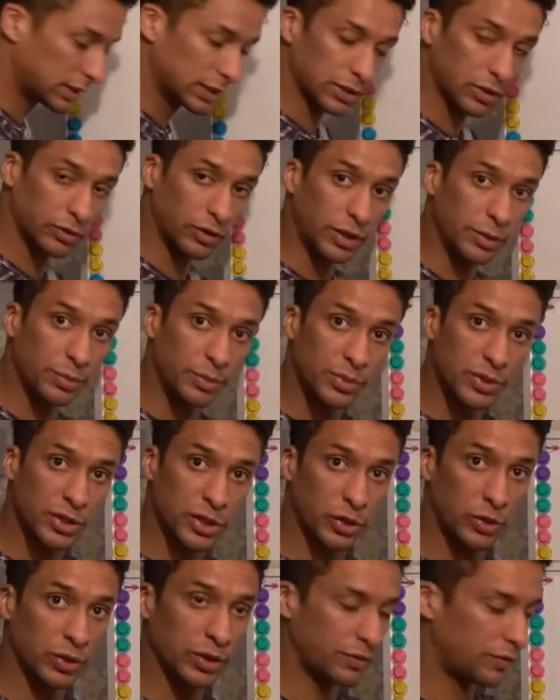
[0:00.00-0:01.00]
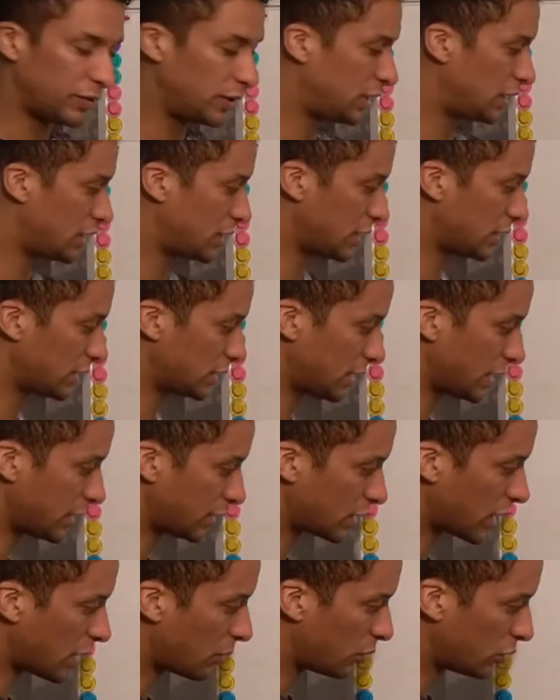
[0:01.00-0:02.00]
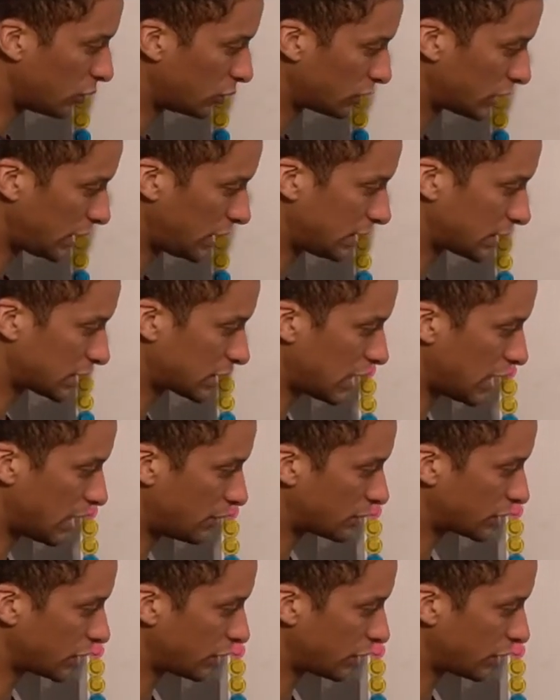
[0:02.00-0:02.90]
there's only 2 different digits, it doubles each time.